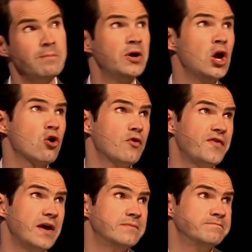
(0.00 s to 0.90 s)

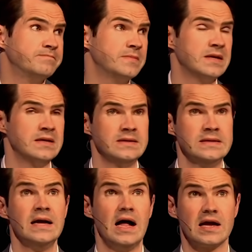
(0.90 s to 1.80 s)
Pornography.
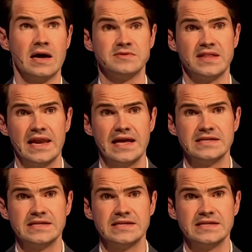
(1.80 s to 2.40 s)
I'll come to that